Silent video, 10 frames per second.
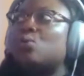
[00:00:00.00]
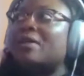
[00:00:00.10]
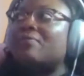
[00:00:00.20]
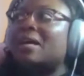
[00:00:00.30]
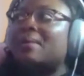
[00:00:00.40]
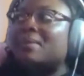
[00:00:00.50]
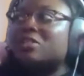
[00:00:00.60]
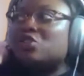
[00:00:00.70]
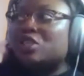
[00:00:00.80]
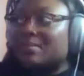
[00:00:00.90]
and they
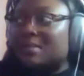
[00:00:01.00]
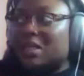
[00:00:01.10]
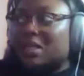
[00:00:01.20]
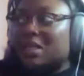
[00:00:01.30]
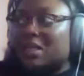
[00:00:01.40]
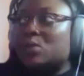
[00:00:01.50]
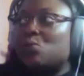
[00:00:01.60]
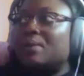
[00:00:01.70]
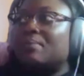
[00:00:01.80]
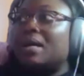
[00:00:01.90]
mention them to us,
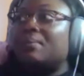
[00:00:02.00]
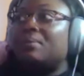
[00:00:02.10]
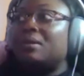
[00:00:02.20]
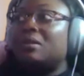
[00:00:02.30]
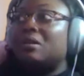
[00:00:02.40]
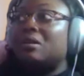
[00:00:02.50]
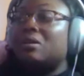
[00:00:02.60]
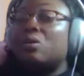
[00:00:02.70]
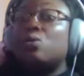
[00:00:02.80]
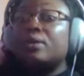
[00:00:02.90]
we might be
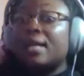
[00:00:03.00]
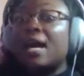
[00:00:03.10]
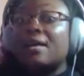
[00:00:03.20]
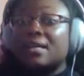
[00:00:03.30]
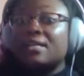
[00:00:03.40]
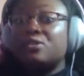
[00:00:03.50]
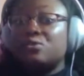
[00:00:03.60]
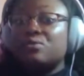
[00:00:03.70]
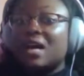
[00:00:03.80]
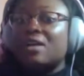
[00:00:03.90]
like, oh, yeah, they
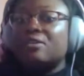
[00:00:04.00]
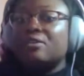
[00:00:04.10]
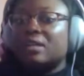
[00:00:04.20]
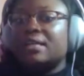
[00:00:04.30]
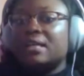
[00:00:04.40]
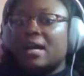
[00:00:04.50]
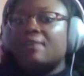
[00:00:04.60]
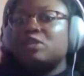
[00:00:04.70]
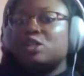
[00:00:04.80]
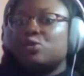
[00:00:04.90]
do that, or like in
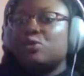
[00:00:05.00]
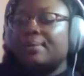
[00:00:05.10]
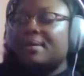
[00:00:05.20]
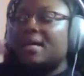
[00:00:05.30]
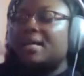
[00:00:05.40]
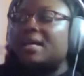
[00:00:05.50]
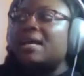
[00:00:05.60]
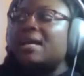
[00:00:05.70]
heavy agreement.